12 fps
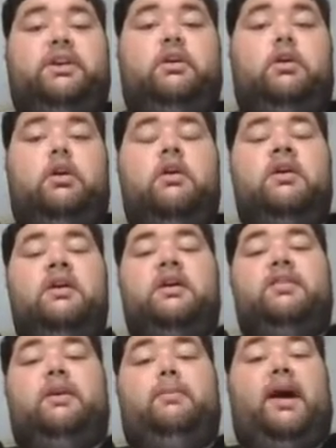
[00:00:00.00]
year
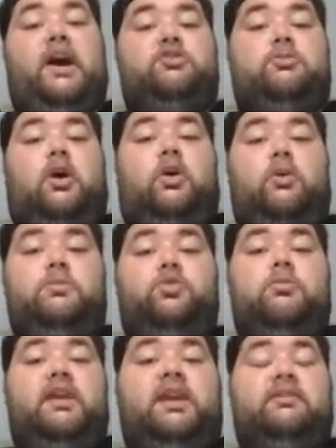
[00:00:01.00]
than Patrick Mahomes,
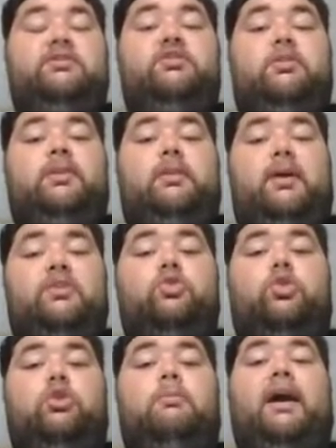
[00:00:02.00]
who many consider to be the best
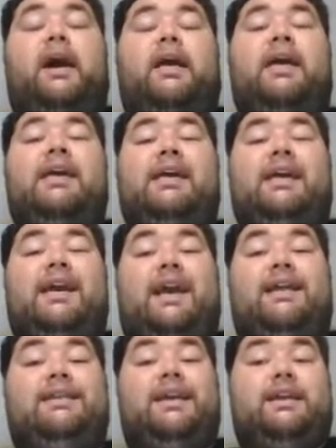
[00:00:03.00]
quarterback
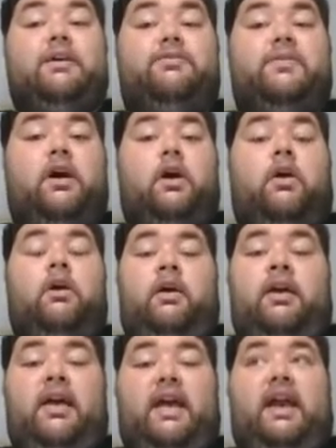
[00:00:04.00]
in the NFL.
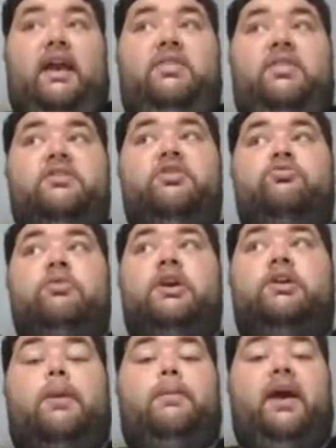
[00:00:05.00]
And this is really
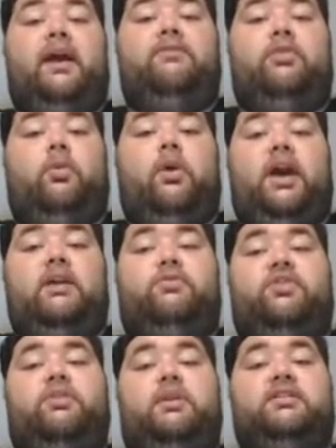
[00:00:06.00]
going to pave the way
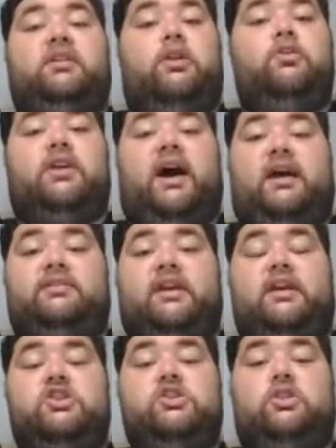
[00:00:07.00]
for some of these other guys,
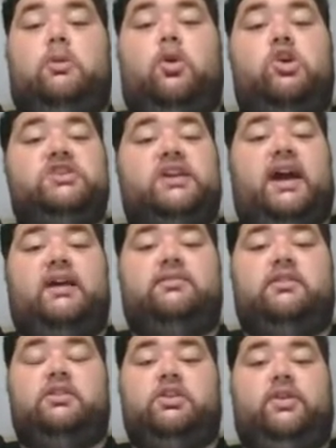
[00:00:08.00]
like Lamar
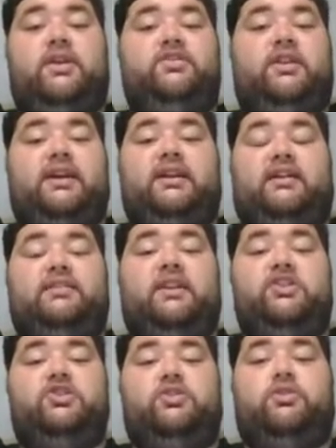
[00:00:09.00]
Jackson. You know, he's going to get an
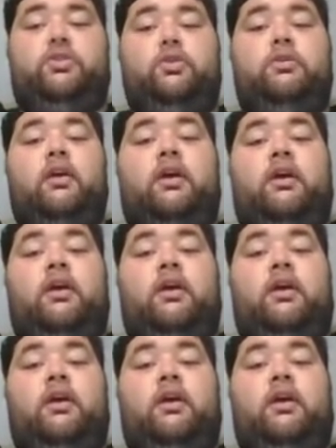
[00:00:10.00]
extension soon.